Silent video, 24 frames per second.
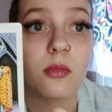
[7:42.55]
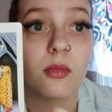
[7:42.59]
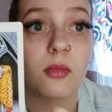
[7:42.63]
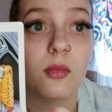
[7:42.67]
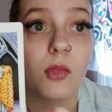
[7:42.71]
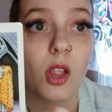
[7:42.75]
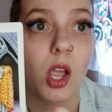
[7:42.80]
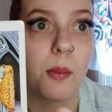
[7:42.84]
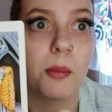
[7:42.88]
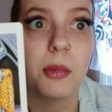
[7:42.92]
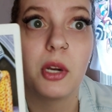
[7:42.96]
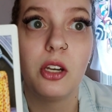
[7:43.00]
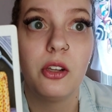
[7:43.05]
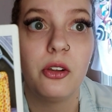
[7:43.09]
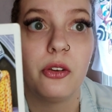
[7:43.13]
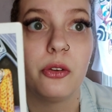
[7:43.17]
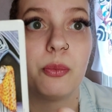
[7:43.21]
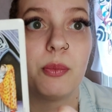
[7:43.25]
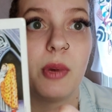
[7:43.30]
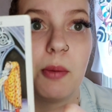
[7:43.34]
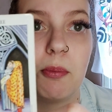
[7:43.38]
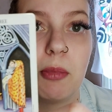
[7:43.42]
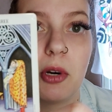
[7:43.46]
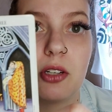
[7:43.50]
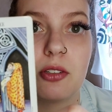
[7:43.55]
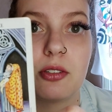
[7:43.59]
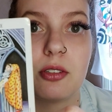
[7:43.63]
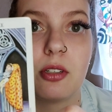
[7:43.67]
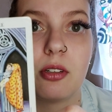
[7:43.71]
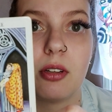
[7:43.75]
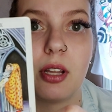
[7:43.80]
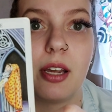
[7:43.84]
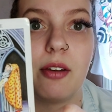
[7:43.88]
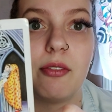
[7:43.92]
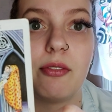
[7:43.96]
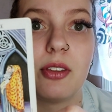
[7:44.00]
I'm going to use my personal
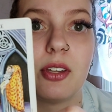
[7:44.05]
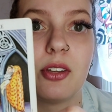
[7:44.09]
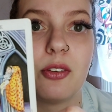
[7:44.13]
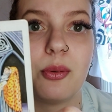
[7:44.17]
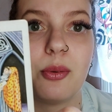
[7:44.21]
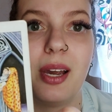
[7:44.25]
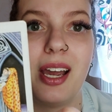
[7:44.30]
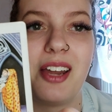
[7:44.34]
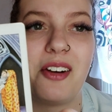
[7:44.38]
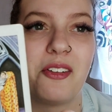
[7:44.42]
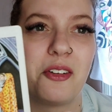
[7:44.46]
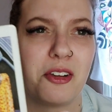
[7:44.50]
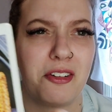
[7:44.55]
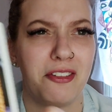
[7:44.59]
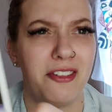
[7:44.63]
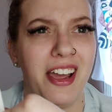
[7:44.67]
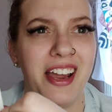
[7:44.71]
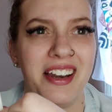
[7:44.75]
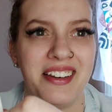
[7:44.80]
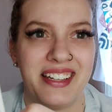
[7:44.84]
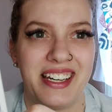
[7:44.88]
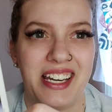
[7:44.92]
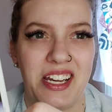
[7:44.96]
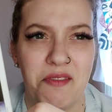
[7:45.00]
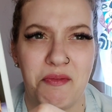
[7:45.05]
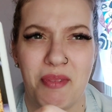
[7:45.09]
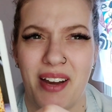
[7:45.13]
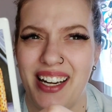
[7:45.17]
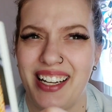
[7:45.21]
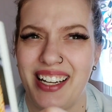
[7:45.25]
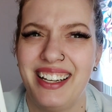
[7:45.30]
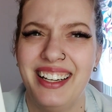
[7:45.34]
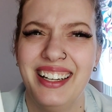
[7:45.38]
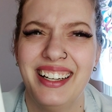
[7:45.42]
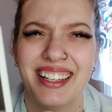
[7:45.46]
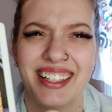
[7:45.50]
life. This way I don't offend
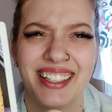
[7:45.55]
anybody.